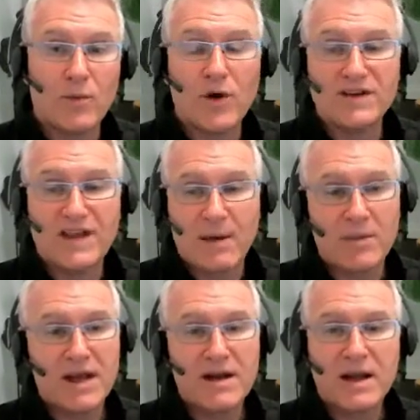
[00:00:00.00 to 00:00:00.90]
what does that
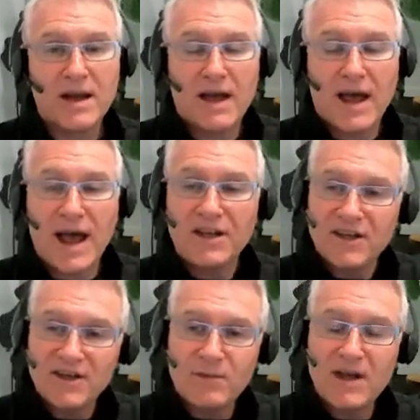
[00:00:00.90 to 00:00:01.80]
mean? It
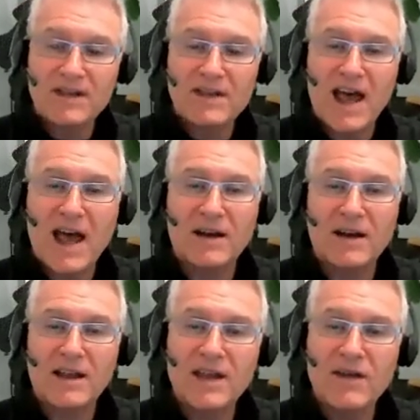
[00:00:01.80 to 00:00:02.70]
just means that
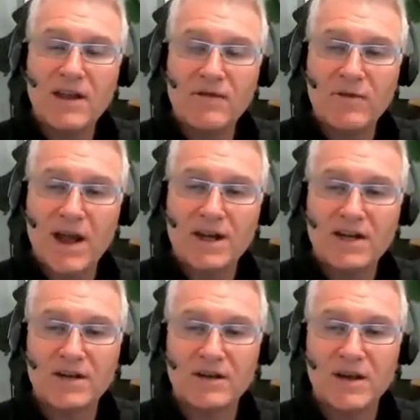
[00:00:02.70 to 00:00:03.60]
giving
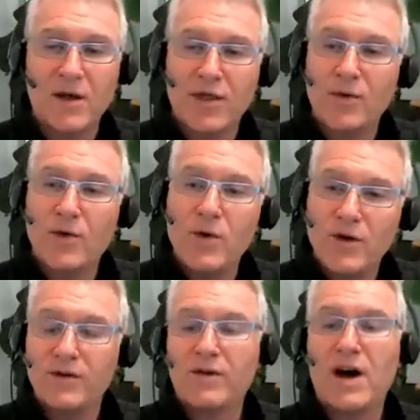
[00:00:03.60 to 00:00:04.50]
information through
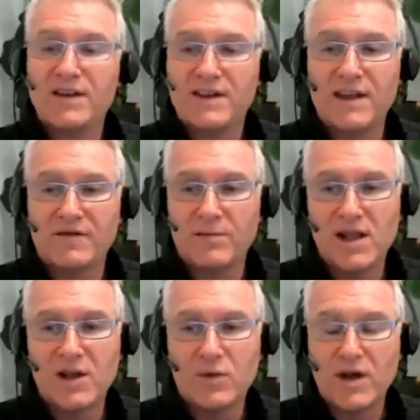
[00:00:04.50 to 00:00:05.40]
the device that they're
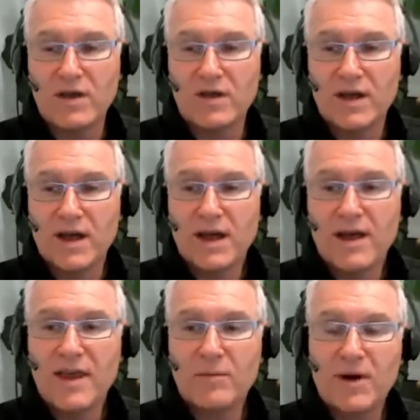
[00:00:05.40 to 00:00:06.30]
familiar with
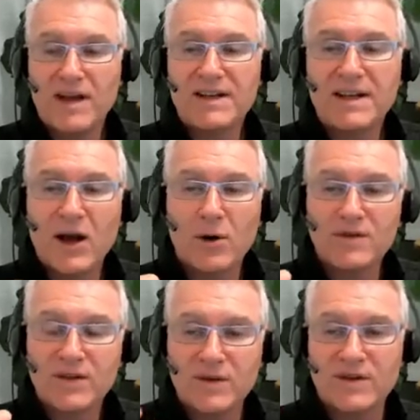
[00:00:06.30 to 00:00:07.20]
that basically
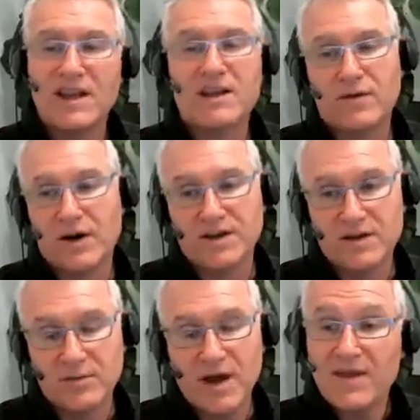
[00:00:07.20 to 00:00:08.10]
helps to incentivize
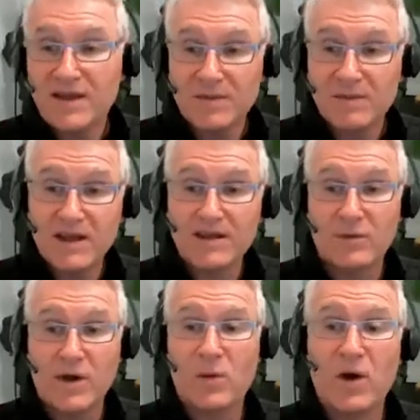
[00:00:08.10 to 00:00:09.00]
them. And there's some things
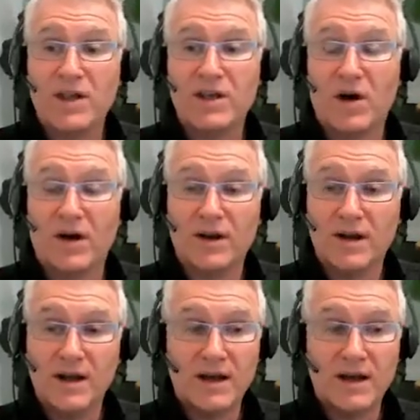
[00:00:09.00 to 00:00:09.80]
that we're working on